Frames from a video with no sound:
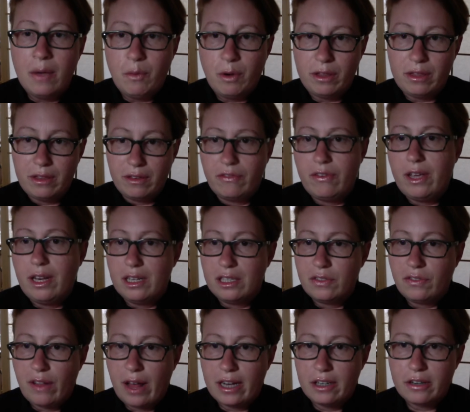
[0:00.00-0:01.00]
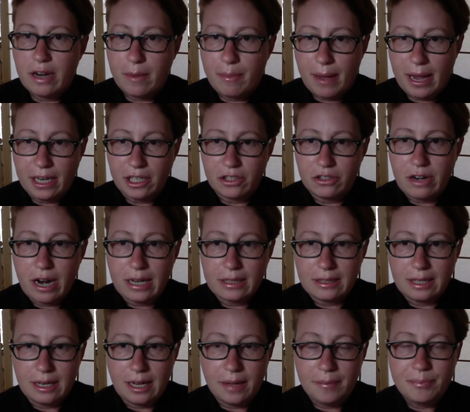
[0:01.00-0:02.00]
with the Venus flytrap extract
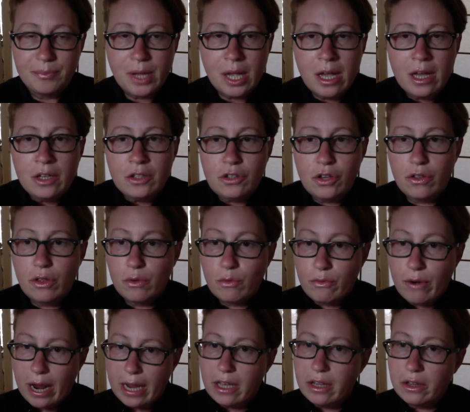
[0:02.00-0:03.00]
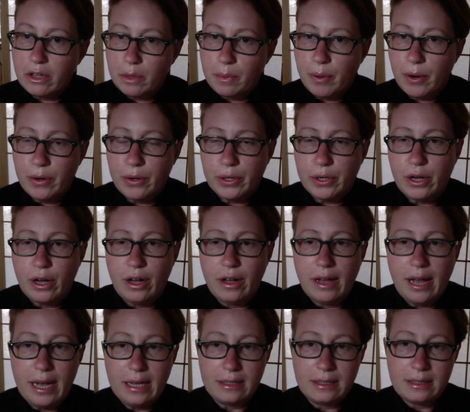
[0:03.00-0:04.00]
in it. So the regular protocol
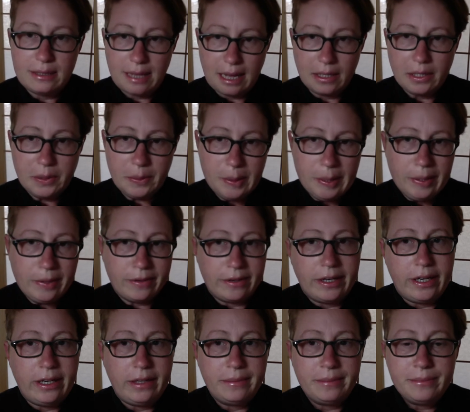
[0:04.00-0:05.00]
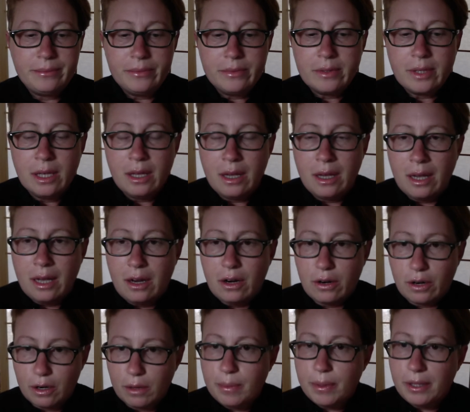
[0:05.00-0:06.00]
has Celequent Green,
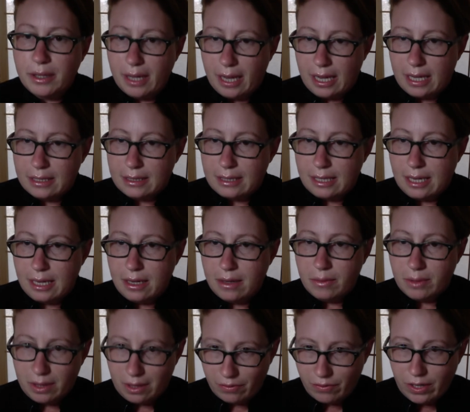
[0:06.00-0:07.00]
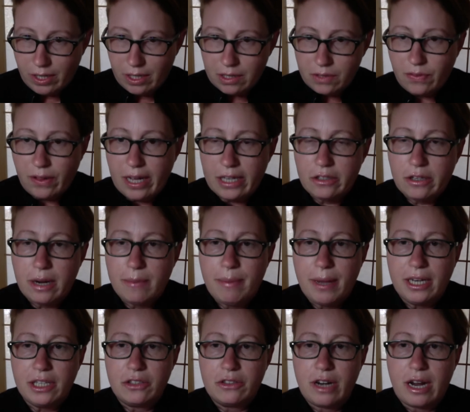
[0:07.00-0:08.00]
herbal anti with the Venus flytrap
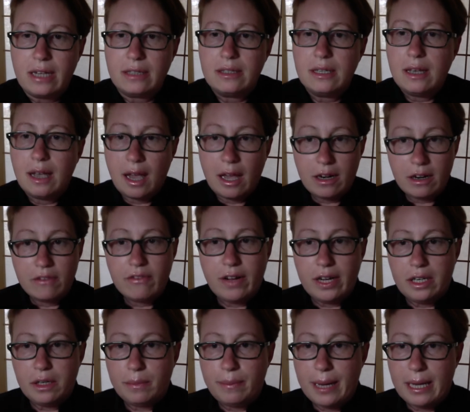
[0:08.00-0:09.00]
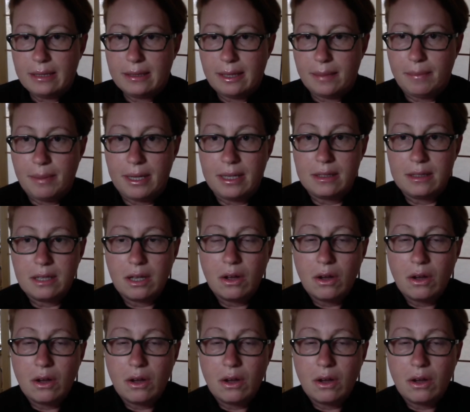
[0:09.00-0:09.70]
extract, and our Vital Pet lipids.